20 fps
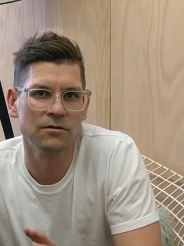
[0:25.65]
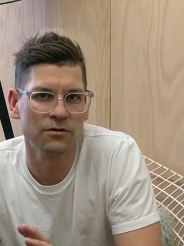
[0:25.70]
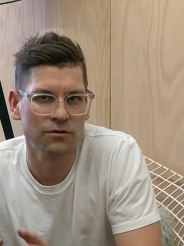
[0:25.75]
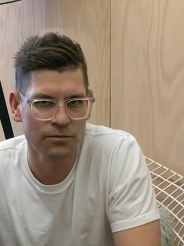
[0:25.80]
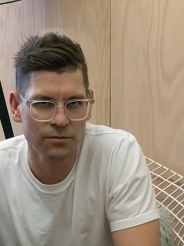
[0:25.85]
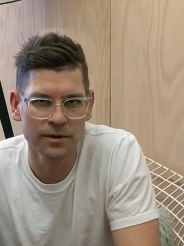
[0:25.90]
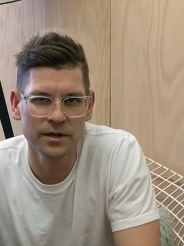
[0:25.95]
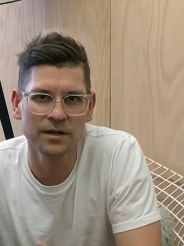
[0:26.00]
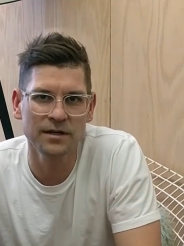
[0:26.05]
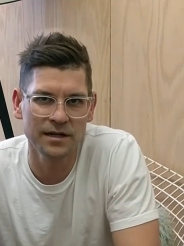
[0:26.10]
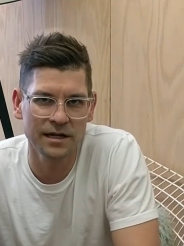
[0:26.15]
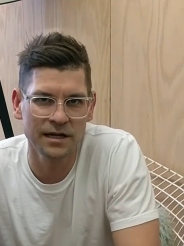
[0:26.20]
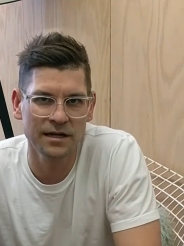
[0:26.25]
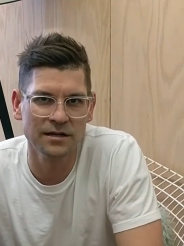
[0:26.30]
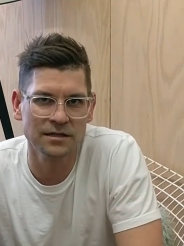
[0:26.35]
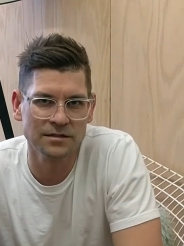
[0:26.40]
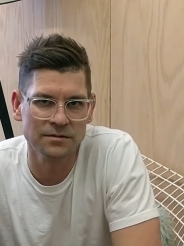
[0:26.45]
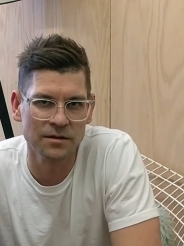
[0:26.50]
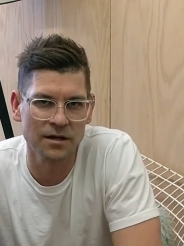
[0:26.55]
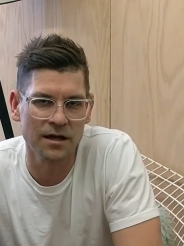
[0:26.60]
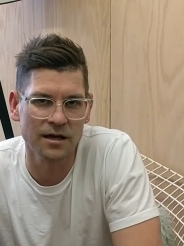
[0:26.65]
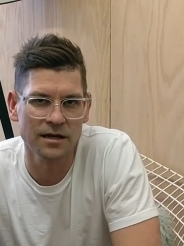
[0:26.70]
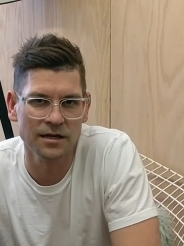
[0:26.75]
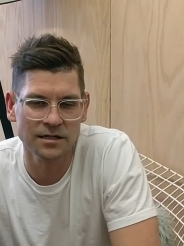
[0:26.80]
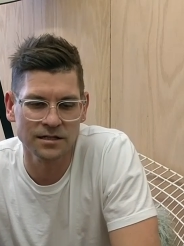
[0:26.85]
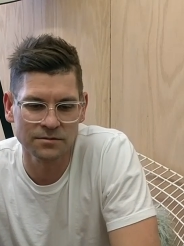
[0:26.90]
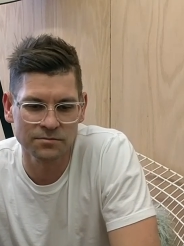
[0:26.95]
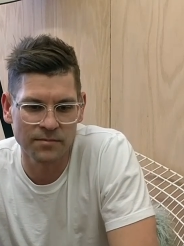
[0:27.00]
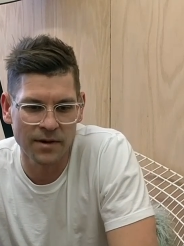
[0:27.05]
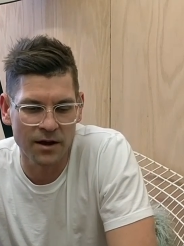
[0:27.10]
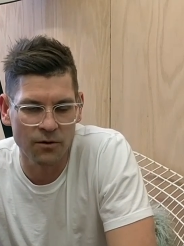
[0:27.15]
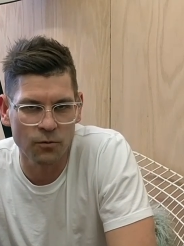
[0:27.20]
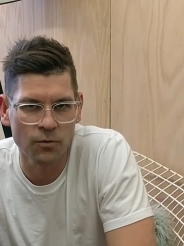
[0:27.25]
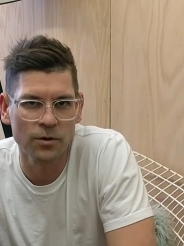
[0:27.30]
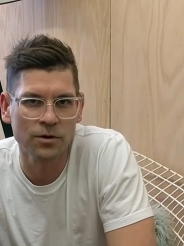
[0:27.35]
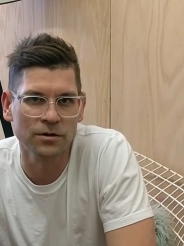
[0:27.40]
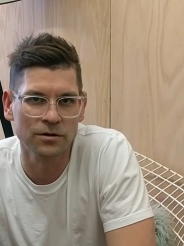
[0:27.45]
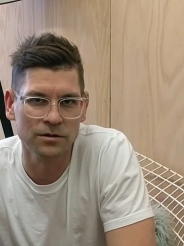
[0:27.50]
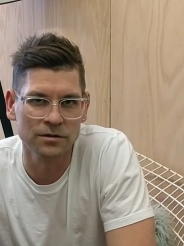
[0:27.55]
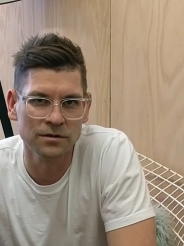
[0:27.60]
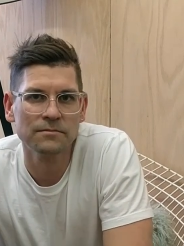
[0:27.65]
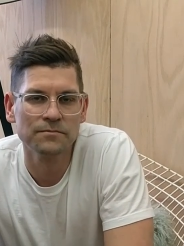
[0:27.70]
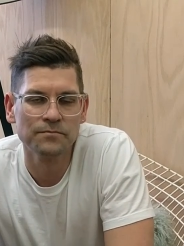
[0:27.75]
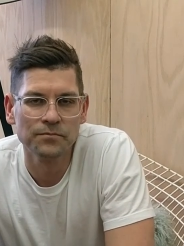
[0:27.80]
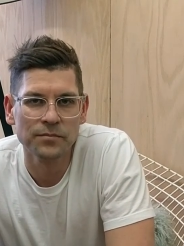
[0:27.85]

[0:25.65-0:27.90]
3D is my world.